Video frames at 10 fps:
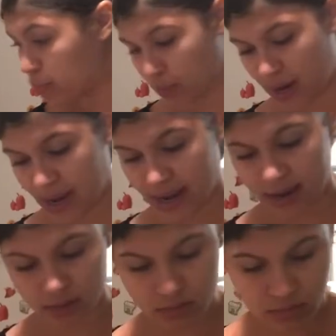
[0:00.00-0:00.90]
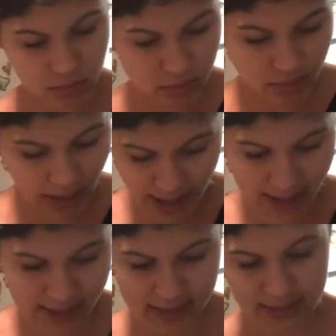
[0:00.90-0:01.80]
bread,
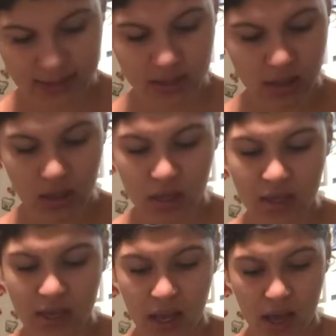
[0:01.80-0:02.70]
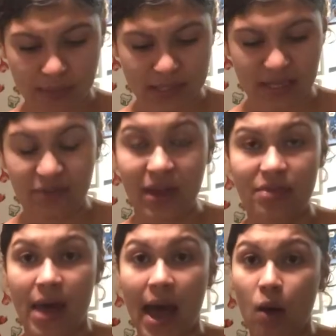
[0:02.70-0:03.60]
eggs, stuff
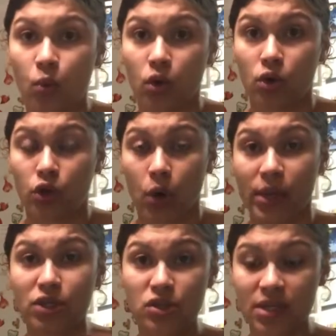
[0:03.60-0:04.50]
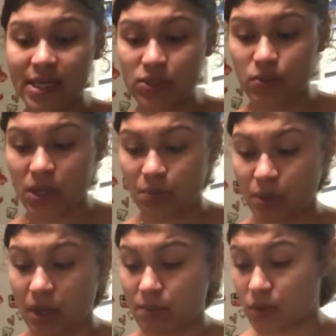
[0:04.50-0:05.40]
like that will go into the next week,
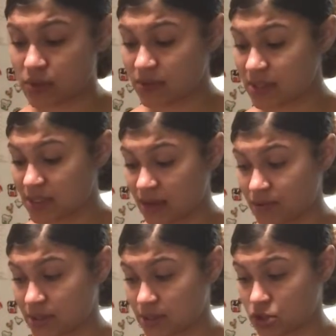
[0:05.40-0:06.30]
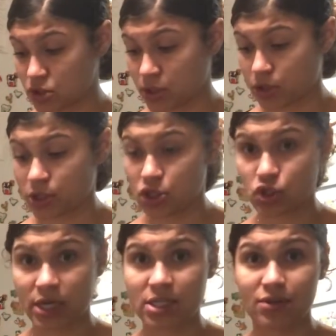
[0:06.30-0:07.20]
but most of the stuff is literally
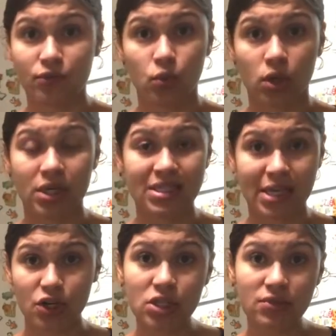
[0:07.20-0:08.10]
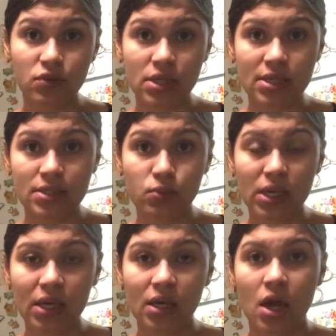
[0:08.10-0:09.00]
just for dinners for this
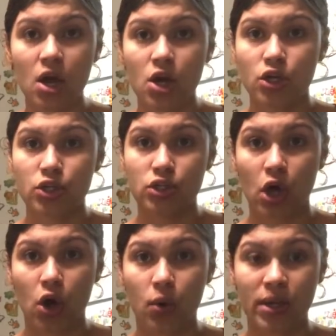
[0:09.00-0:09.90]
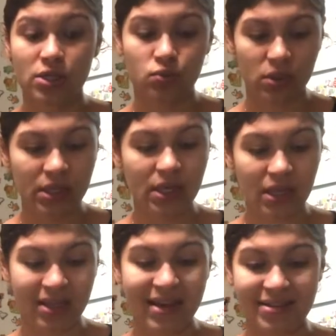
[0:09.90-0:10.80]
week, so it's really
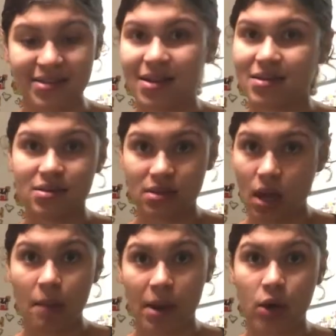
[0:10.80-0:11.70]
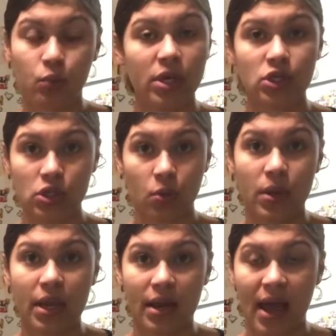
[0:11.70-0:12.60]
gonna last us about a week to a
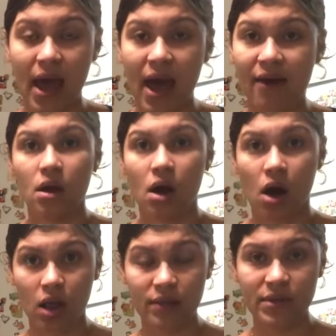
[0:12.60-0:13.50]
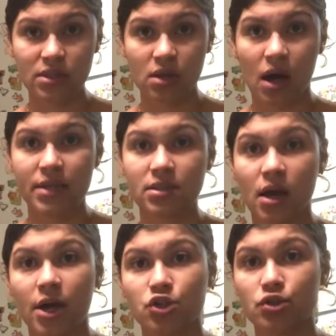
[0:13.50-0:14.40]
week and a half. All of this cost
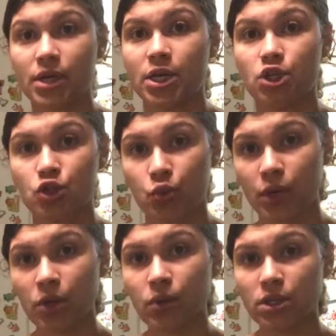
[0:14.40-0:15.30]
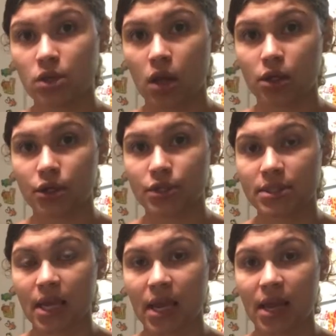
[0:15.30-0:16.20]

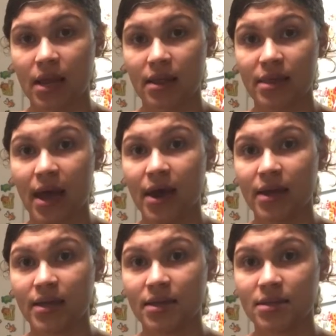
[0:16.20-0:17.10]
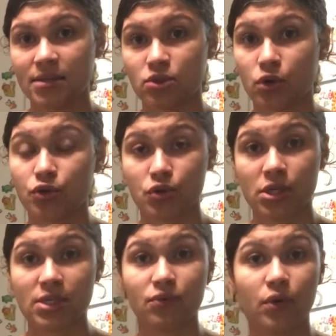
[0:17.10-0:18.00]
$121, and that is
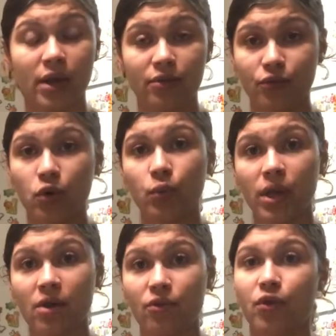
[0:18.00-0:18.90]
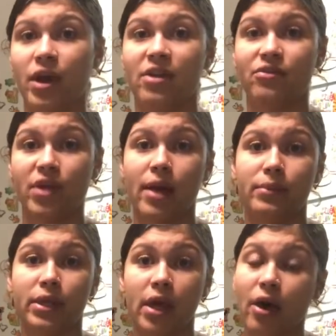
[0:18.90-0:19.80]
groceries for a full week for a
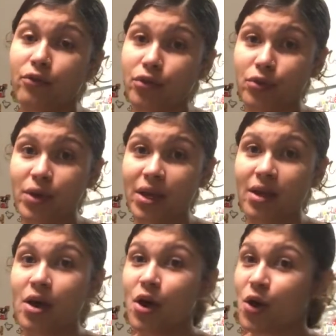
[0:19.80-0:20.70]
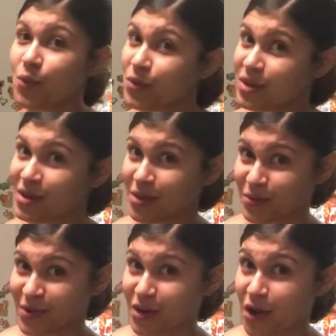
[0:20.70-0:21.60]
family of 3 with another
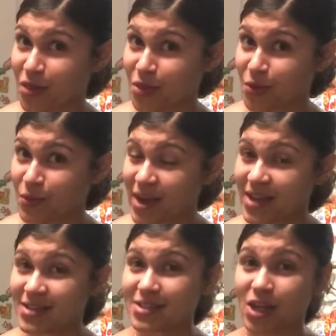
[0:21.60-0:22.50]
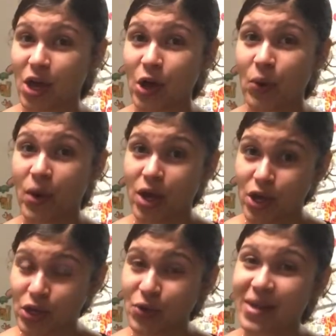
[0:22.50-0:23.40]
one on the way. So
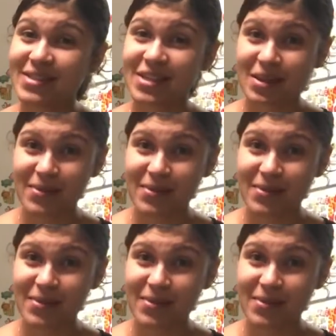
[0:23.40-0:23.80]
you guys can